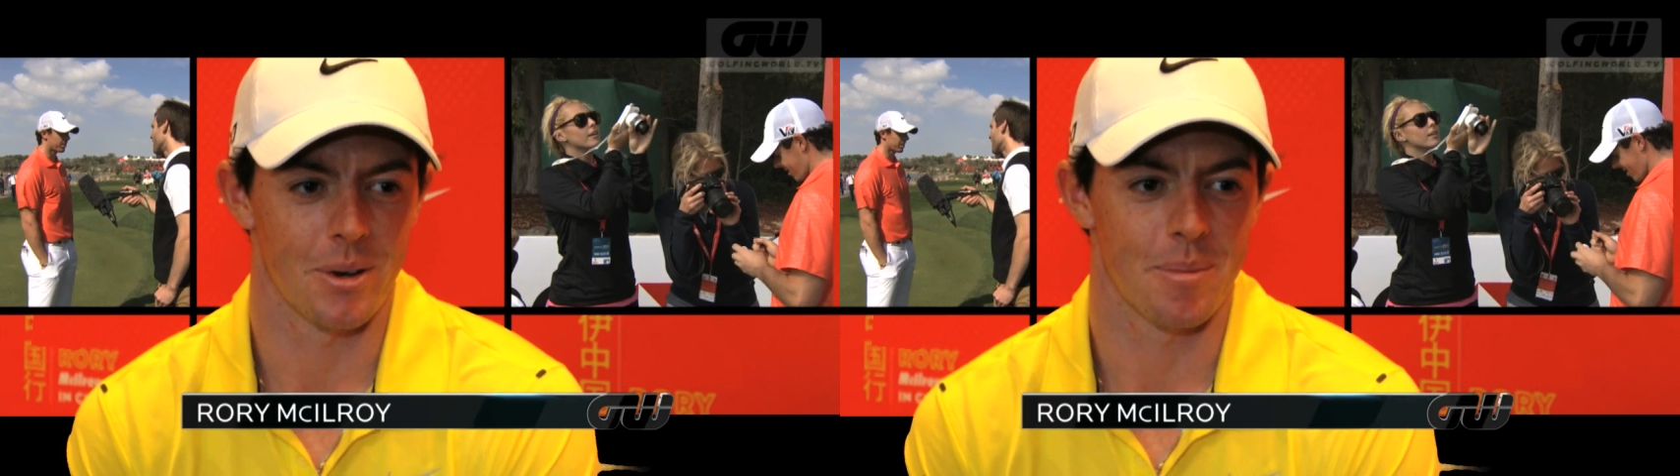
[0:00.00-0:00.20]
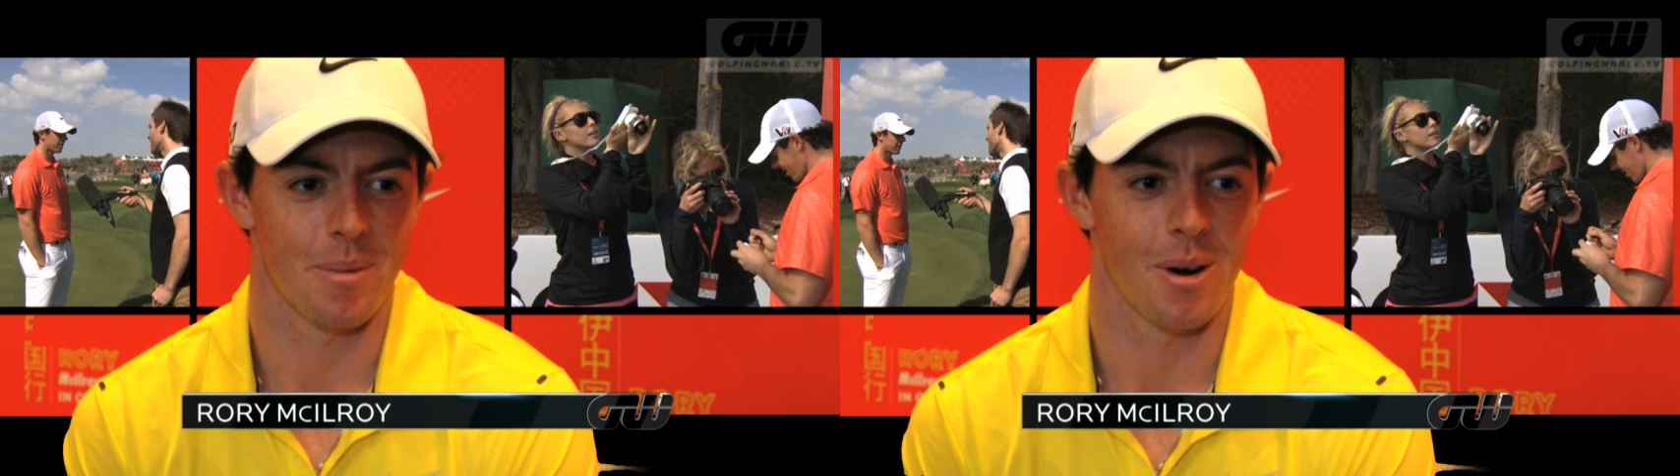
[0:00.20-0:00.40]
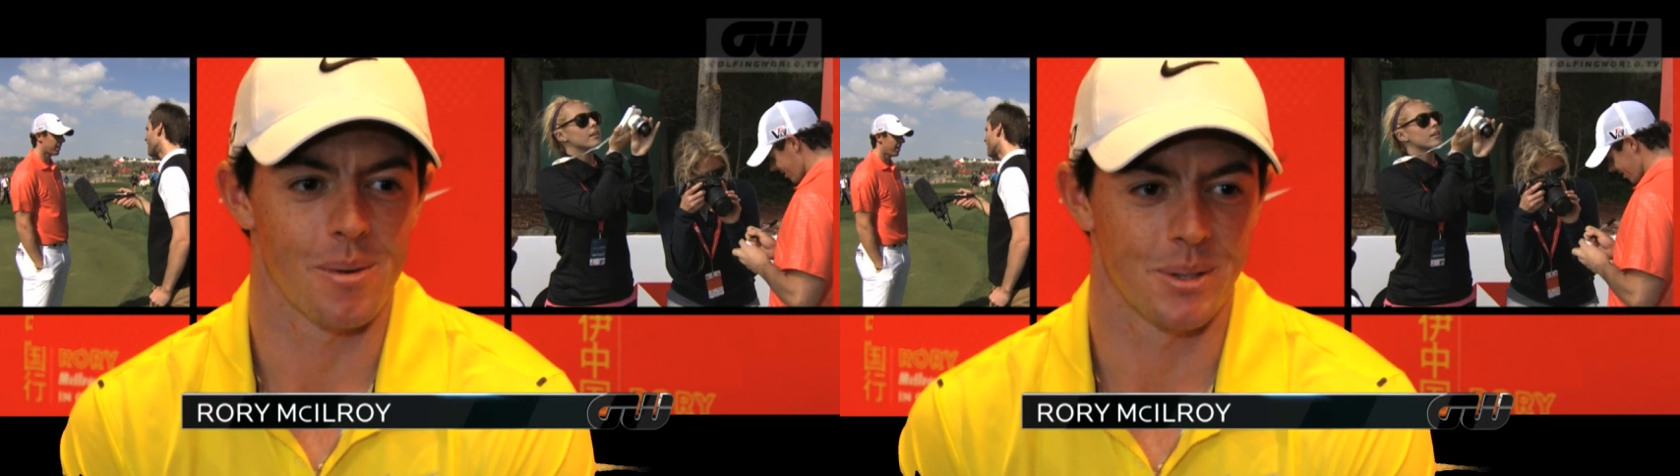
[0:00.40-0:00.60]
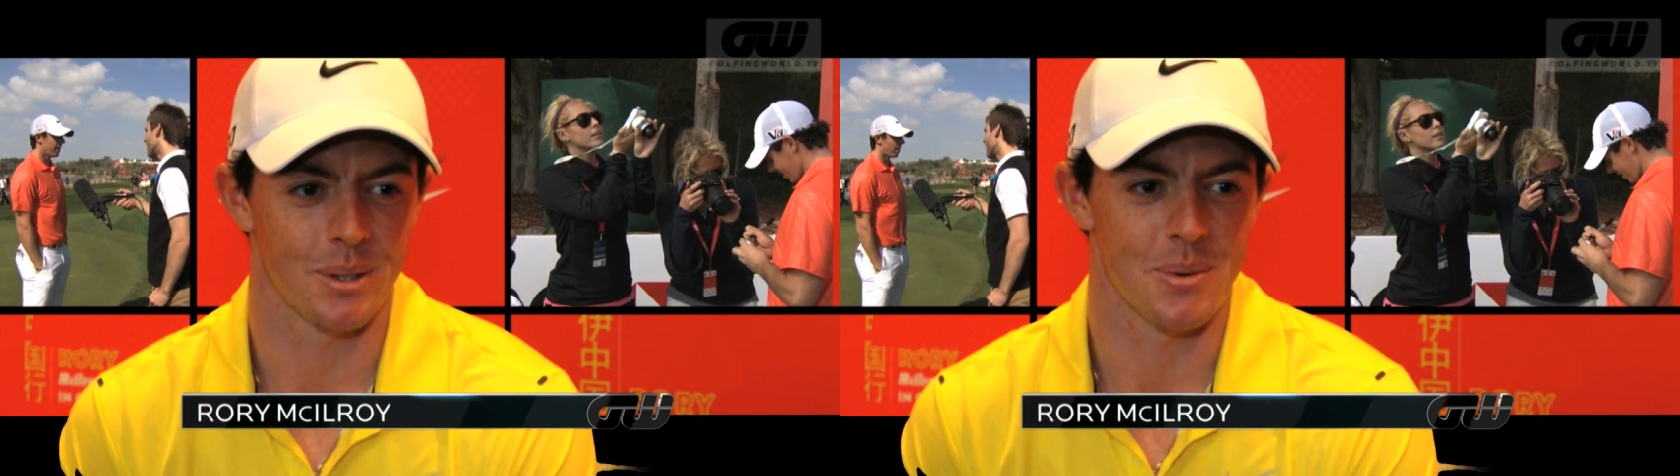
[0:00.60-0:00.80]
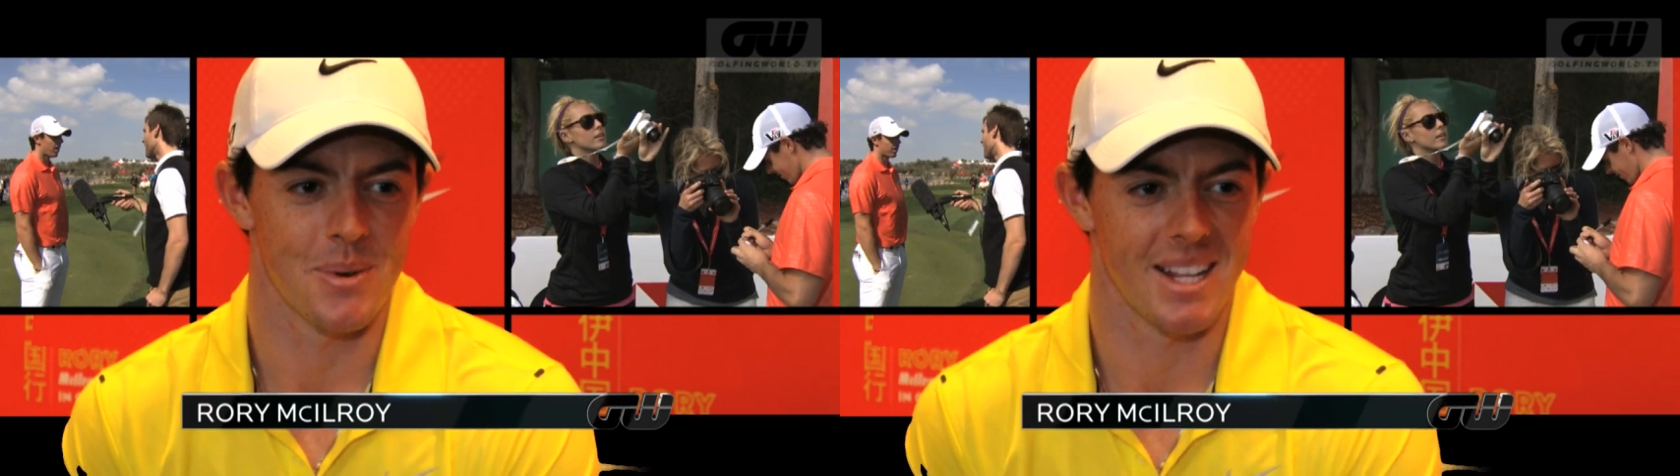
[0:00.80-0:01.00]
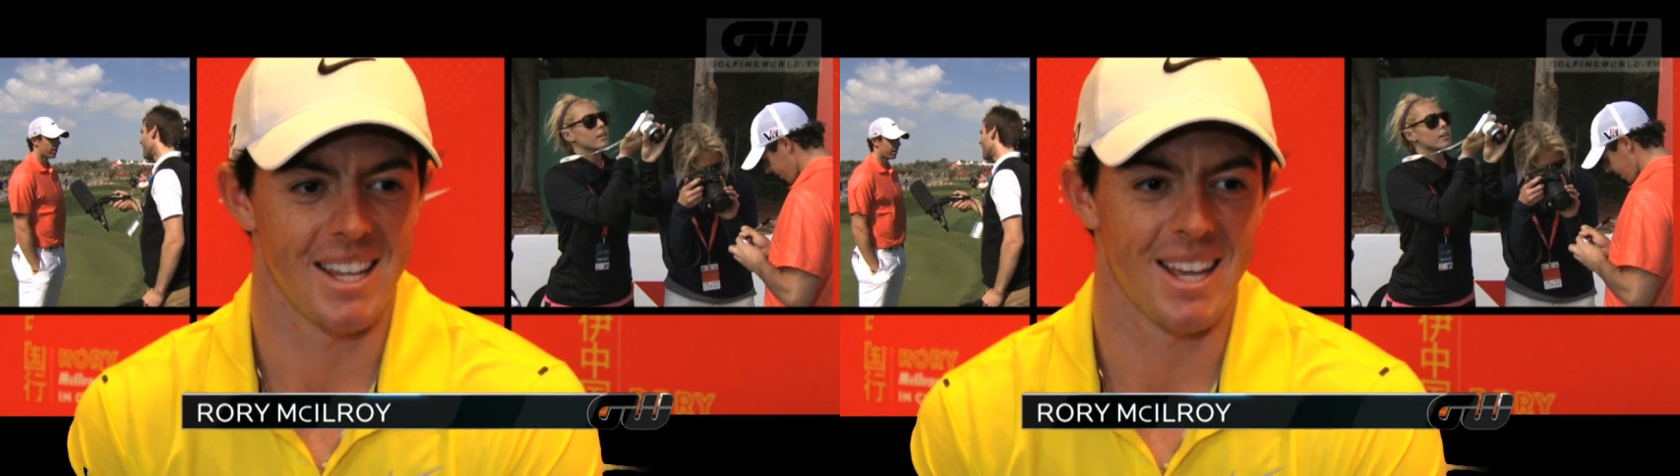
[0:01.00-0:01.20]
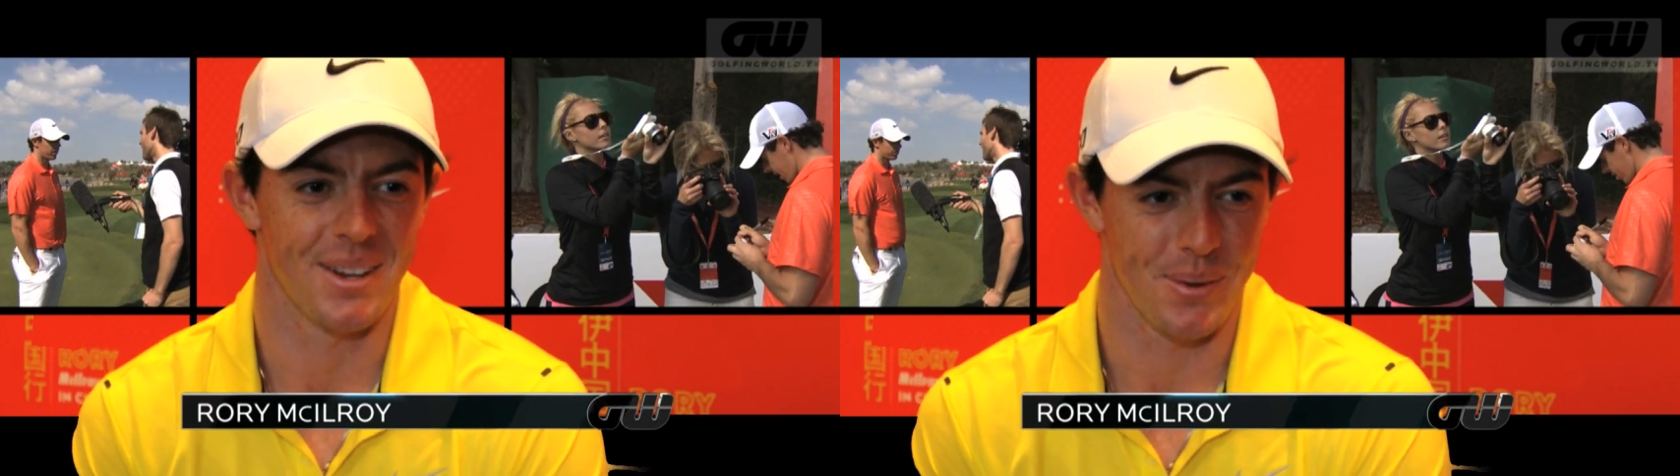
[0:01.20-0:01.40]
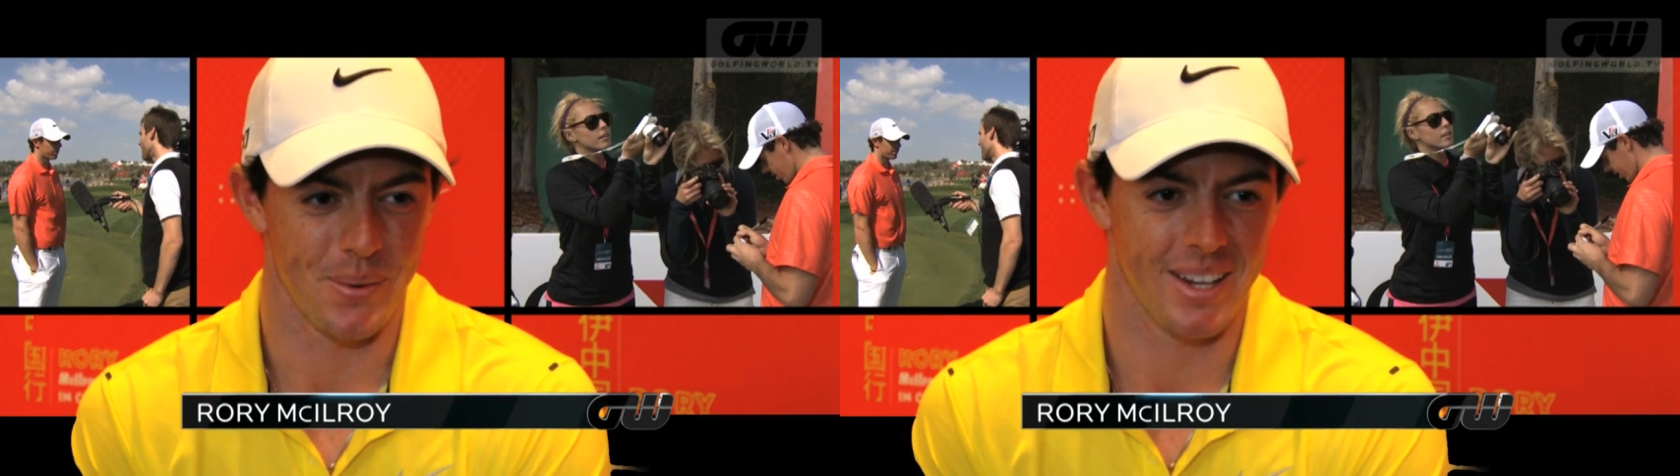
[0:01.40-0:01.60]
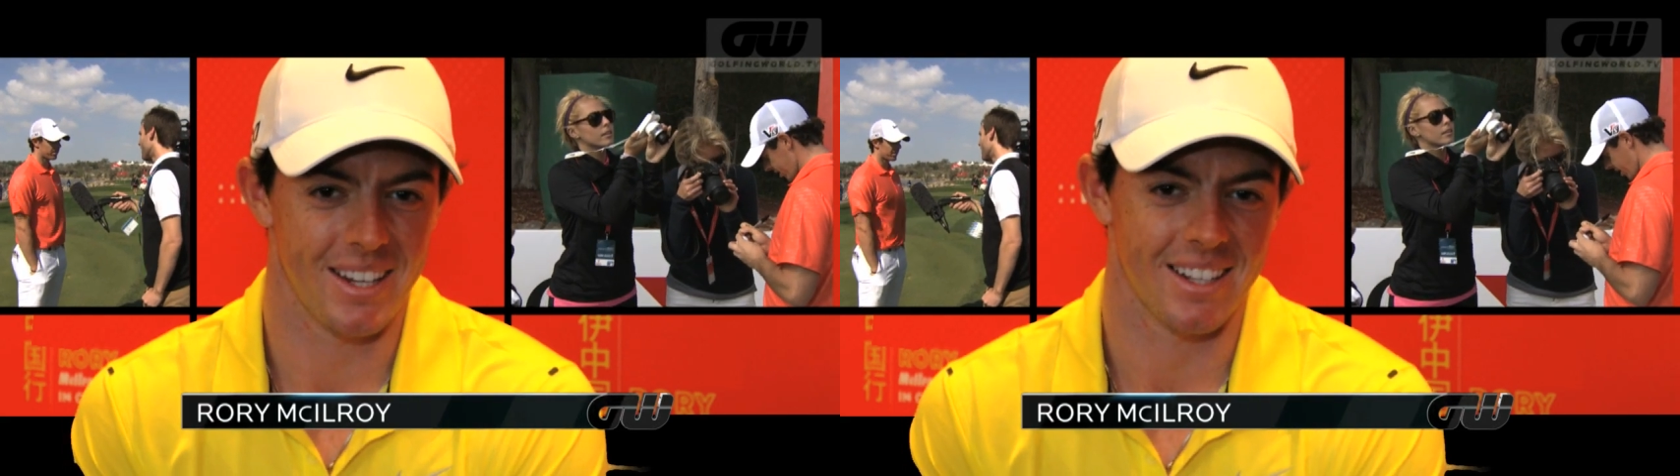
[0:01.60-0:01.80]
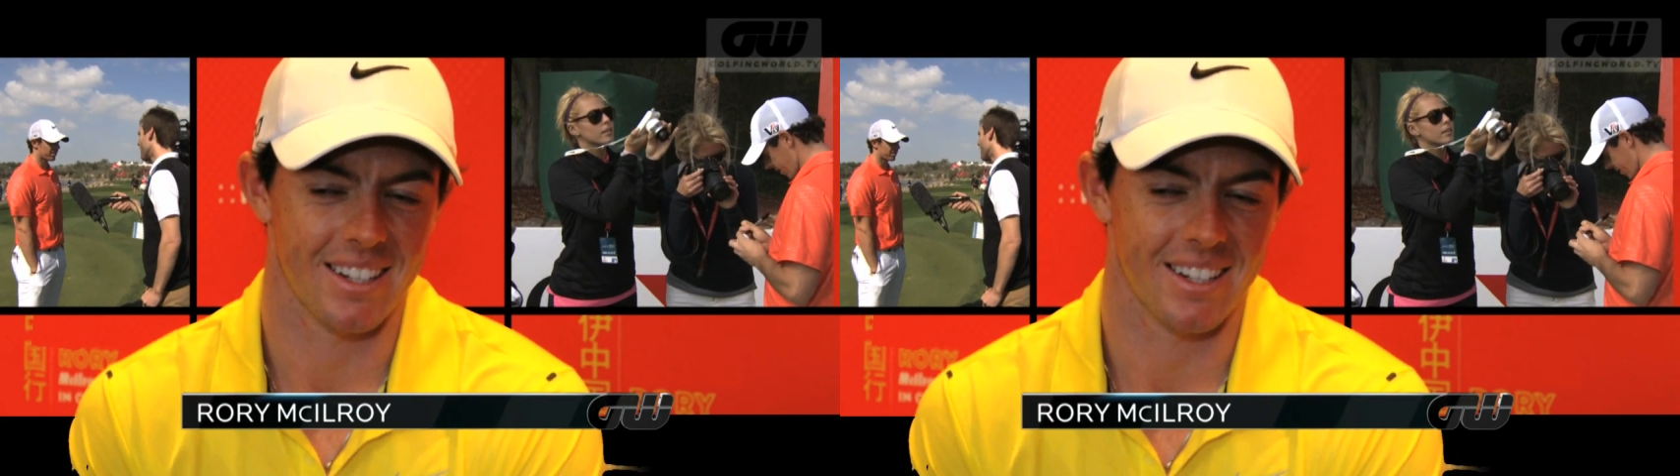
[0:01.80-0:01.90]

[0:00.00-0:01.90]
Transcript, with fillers: under par was going to win at the end of the week.